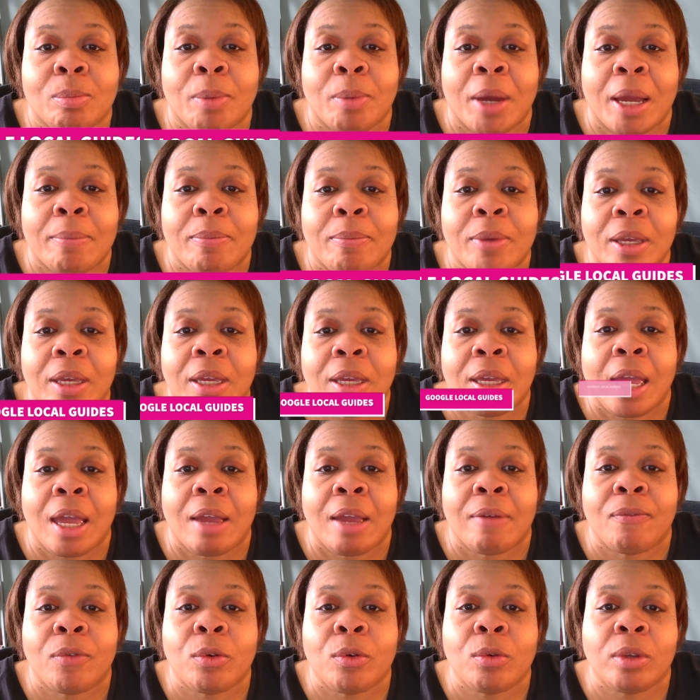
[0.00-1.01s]
by being
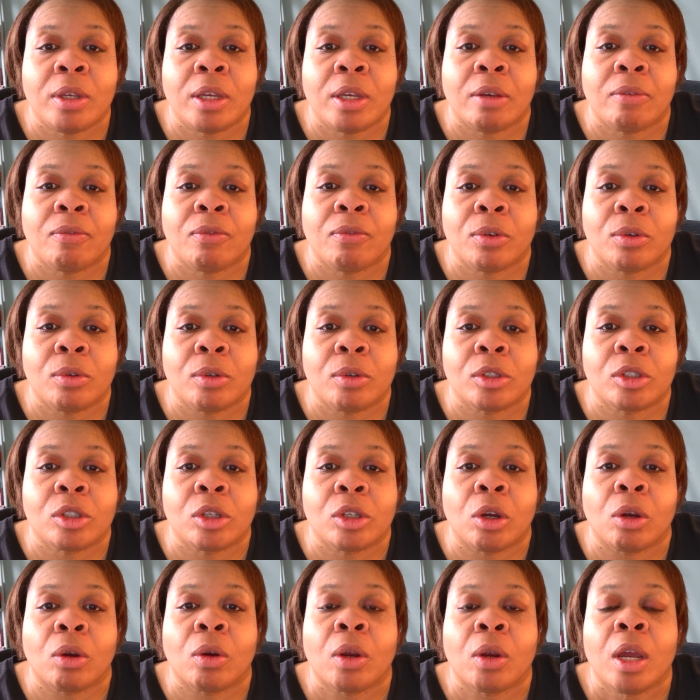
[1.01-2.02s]
a foodie
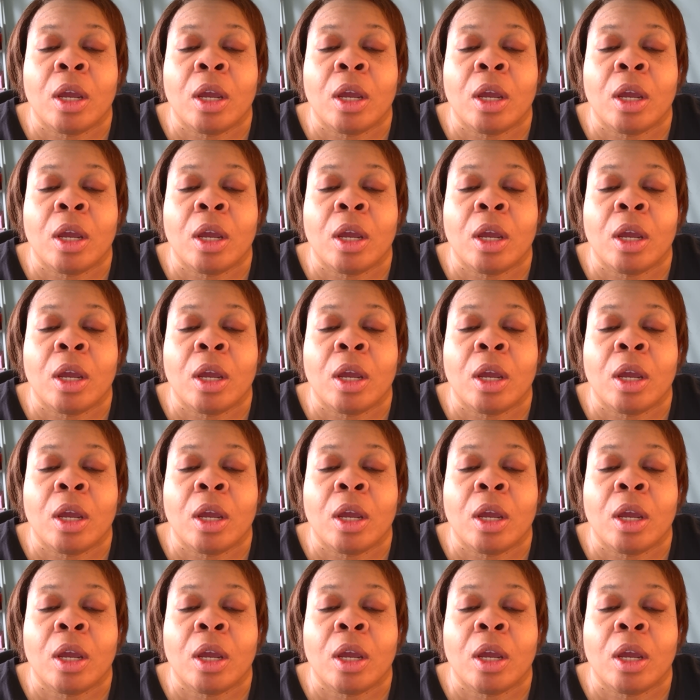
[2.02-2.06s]
influencer.